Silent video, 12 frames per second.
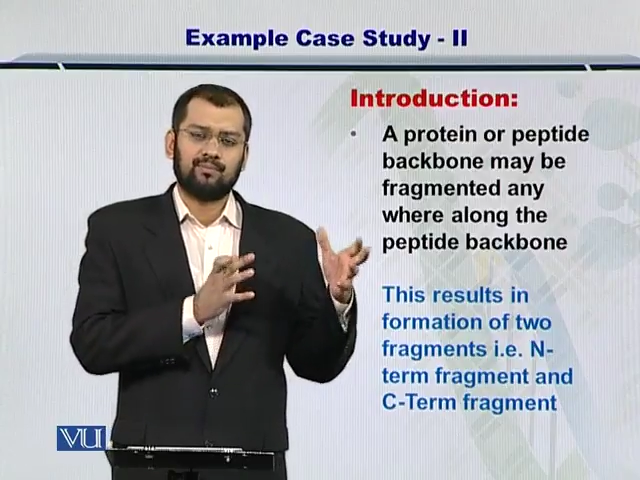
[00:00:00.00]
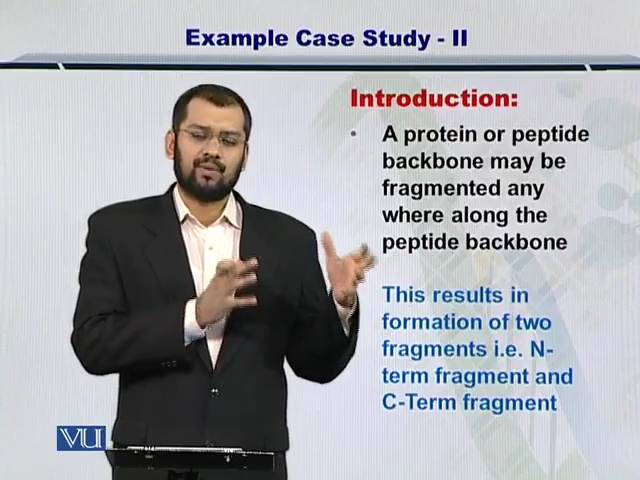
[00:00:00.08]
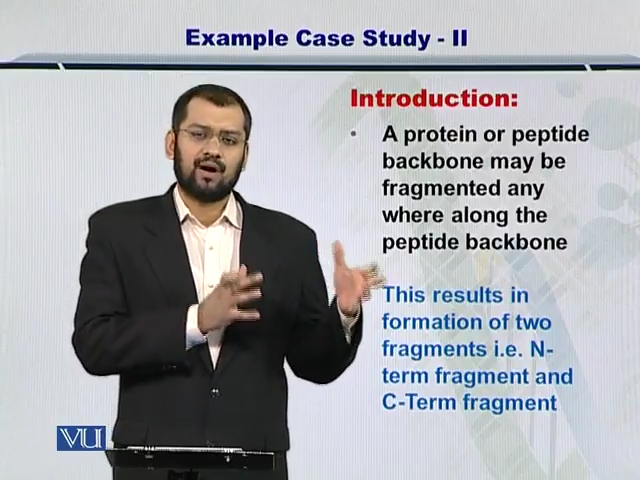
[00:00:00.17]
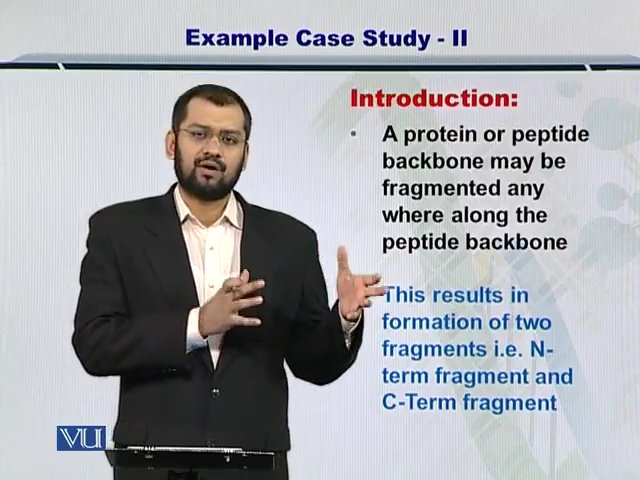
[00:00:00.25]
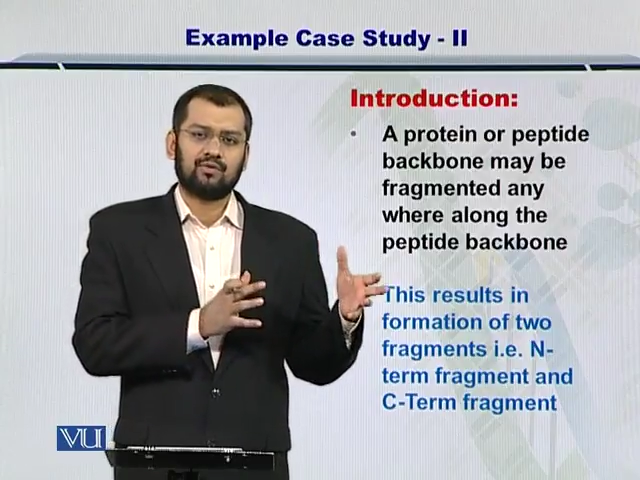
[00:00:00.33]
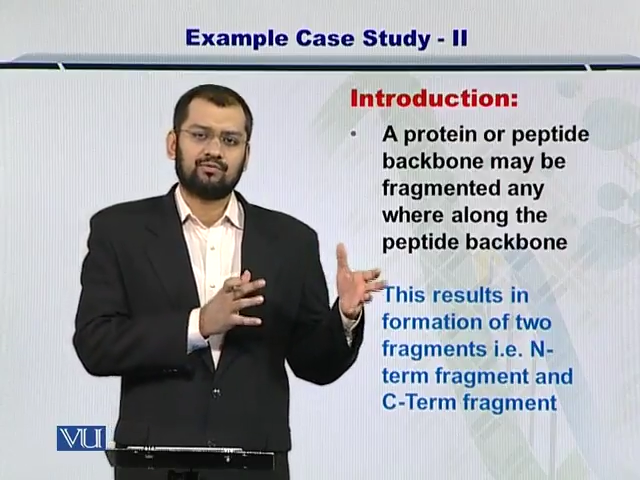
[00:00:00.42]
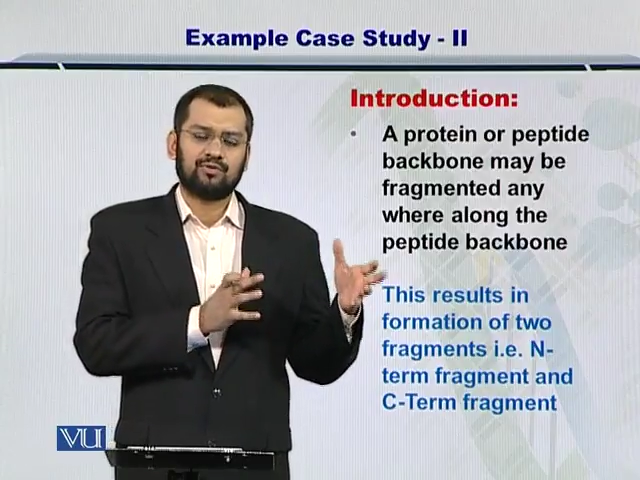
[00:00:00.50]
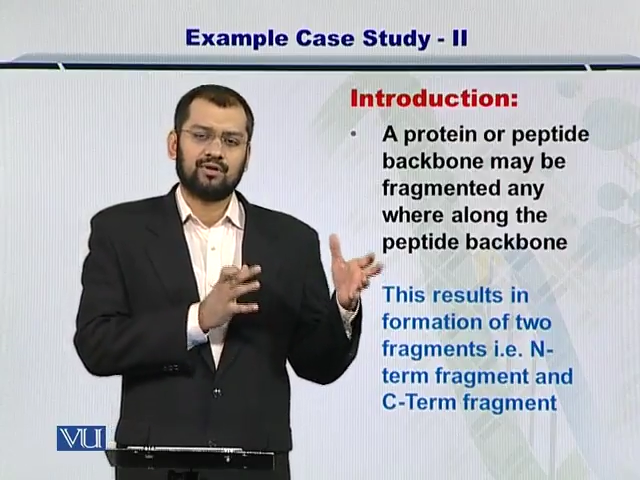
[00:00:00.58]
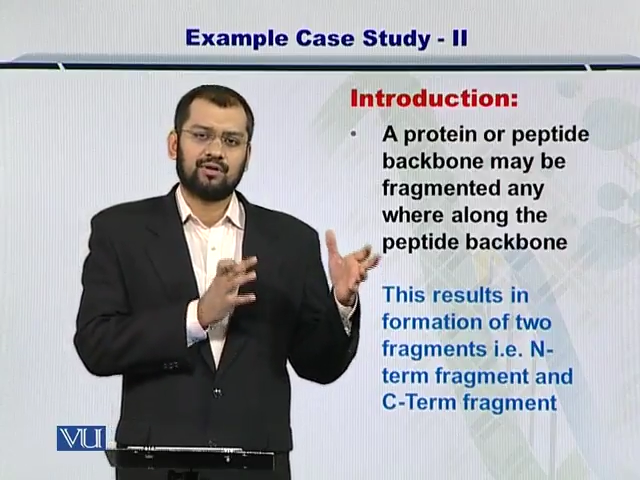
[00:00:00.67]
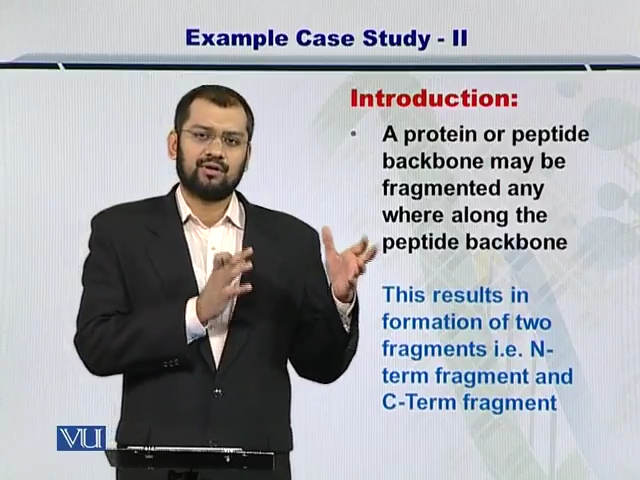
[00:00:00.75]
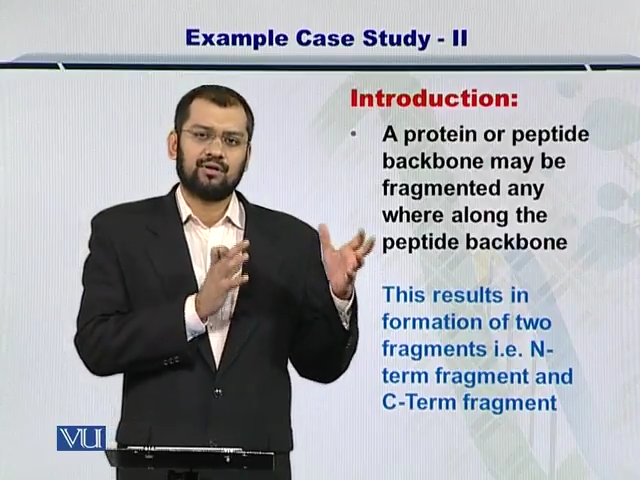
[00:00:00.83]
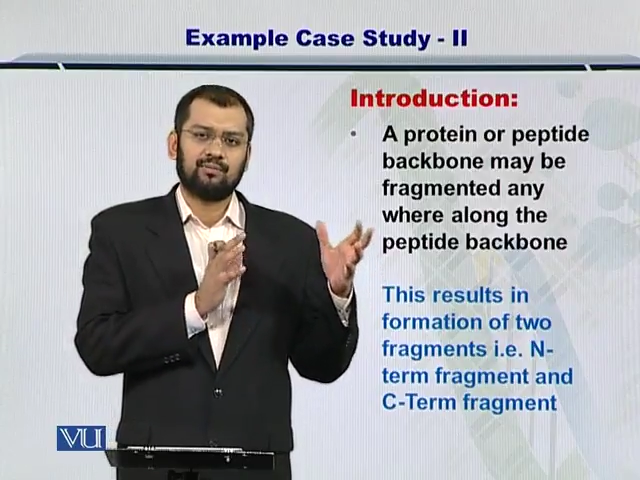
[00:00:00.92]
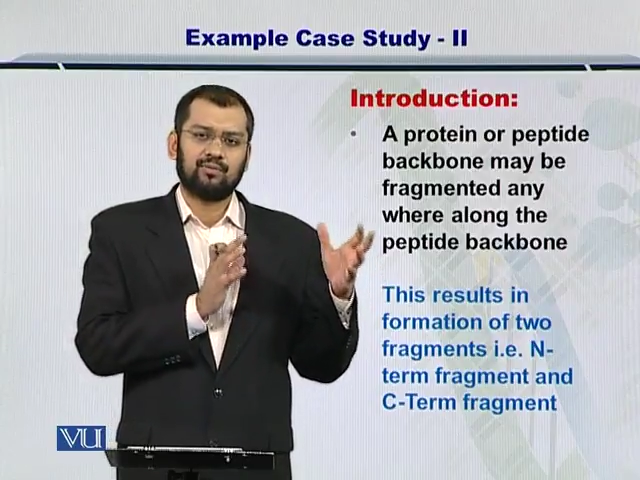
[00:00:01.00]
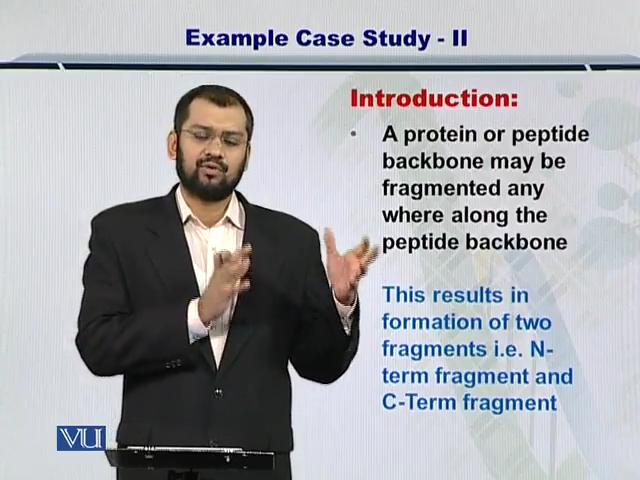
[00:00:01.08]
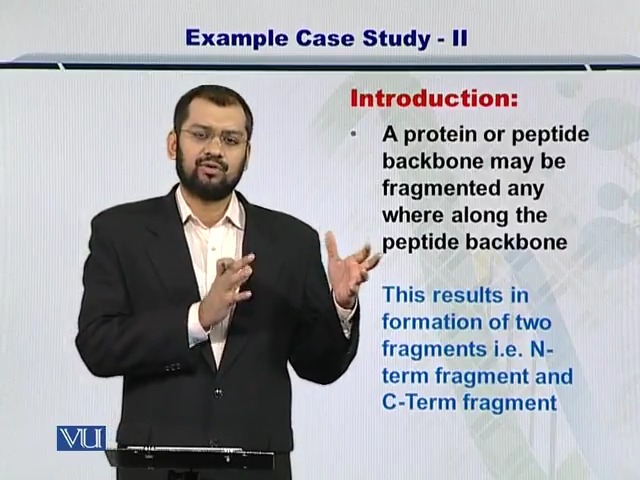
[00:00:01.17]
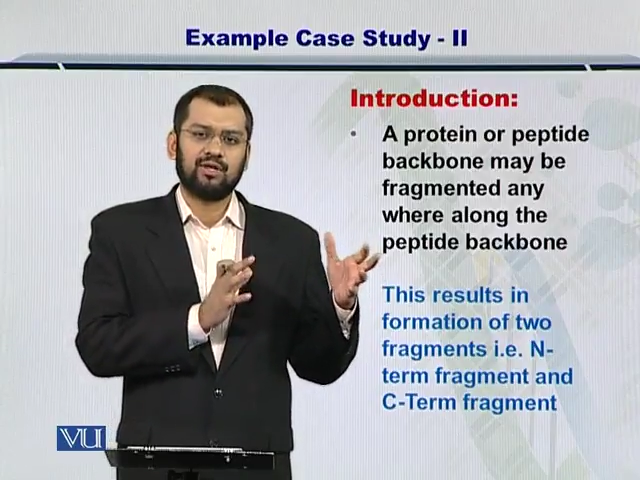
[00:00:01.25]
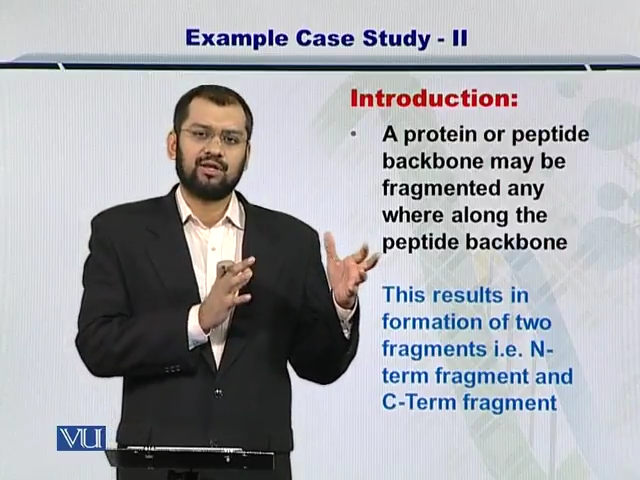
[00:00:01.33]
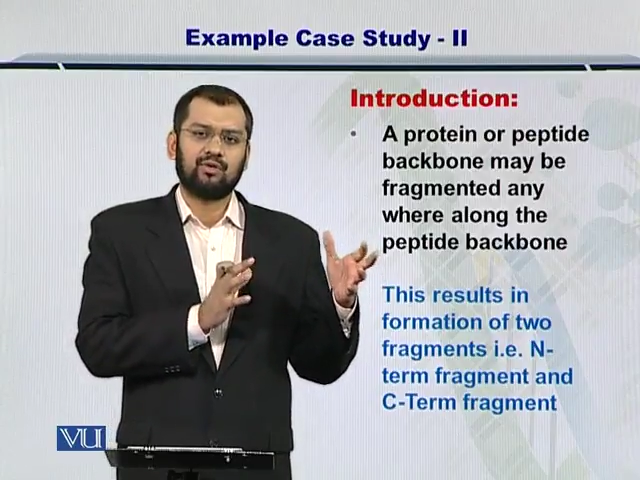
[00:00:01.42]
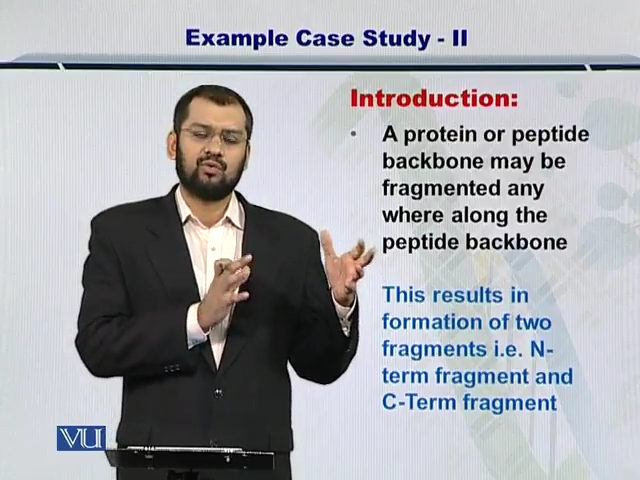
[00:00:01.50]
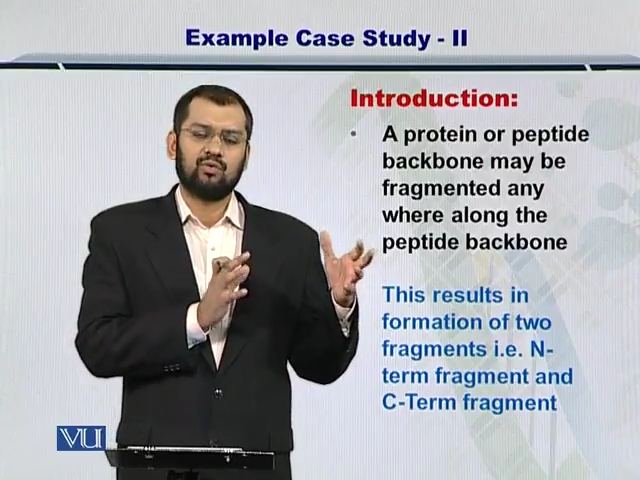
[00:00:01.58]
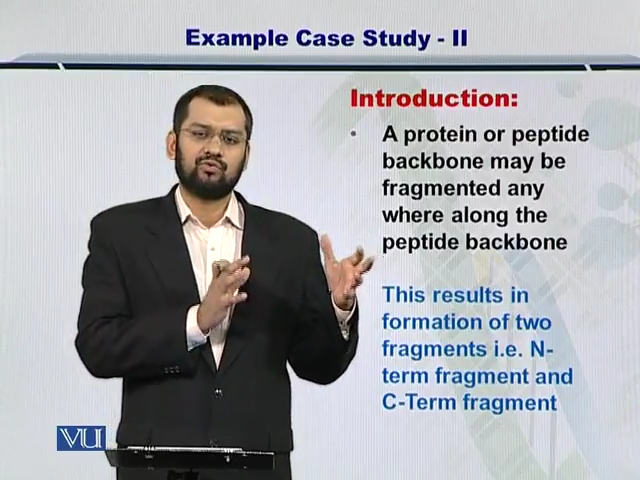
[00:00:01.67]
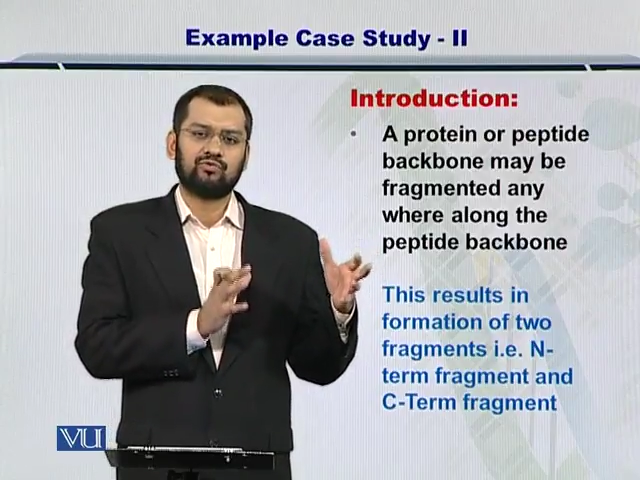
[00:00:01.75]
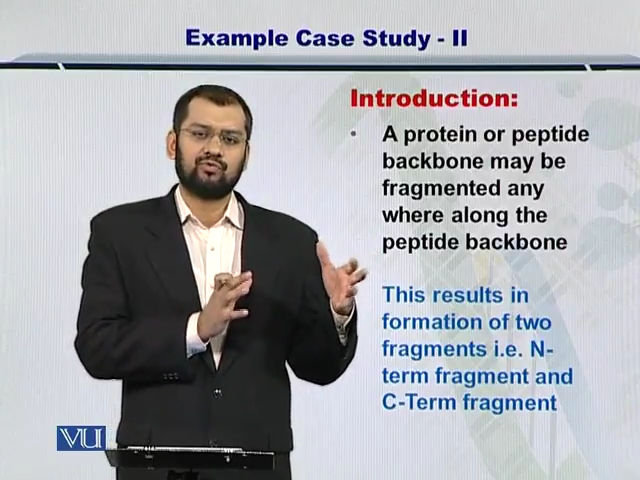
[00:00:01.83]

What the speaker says: part of the protein goes